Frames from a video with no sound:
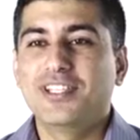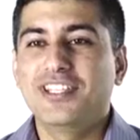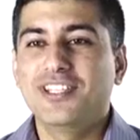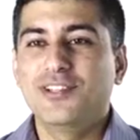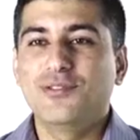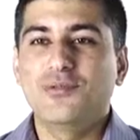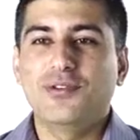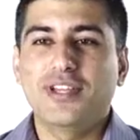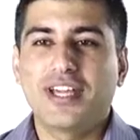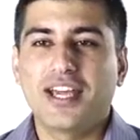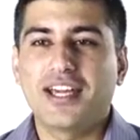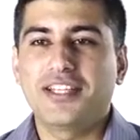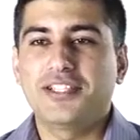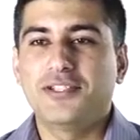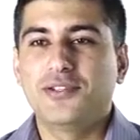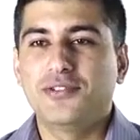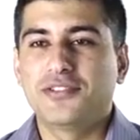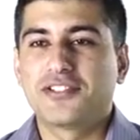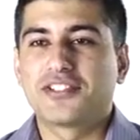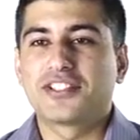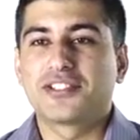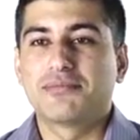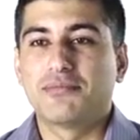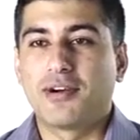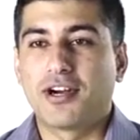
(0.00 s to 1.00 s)
We knew we had to
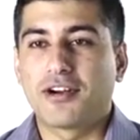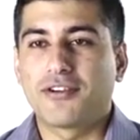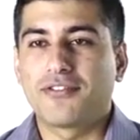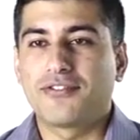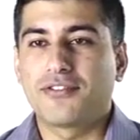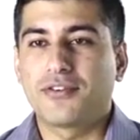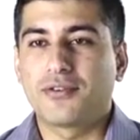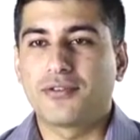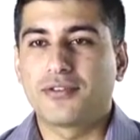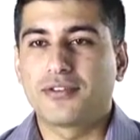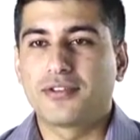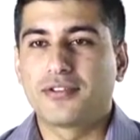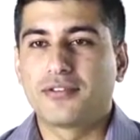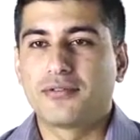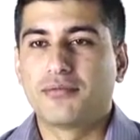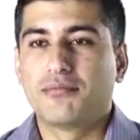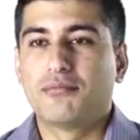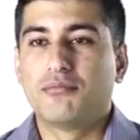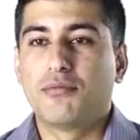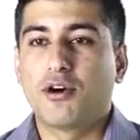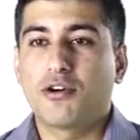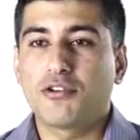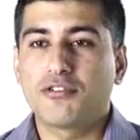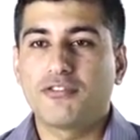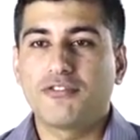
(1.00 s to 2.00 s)
use a smartphone.
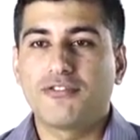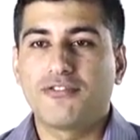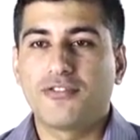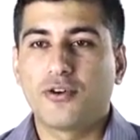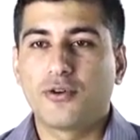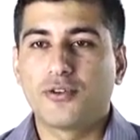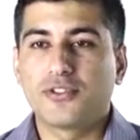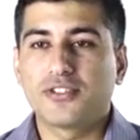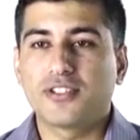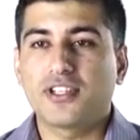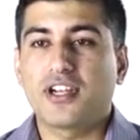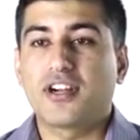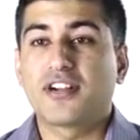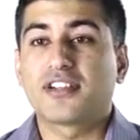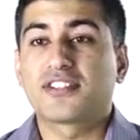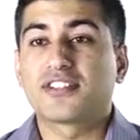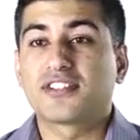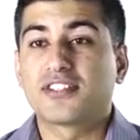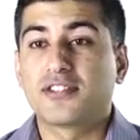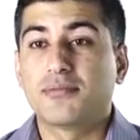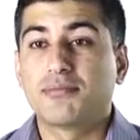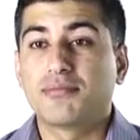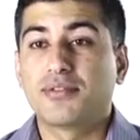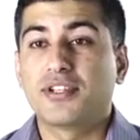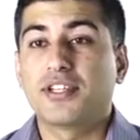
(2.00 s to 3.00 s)
Modern phones are
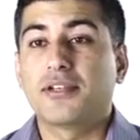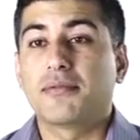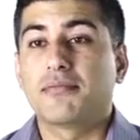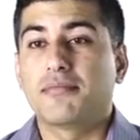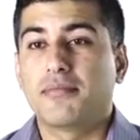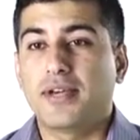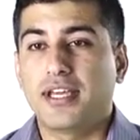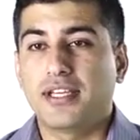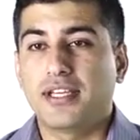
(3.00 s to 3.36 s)
simply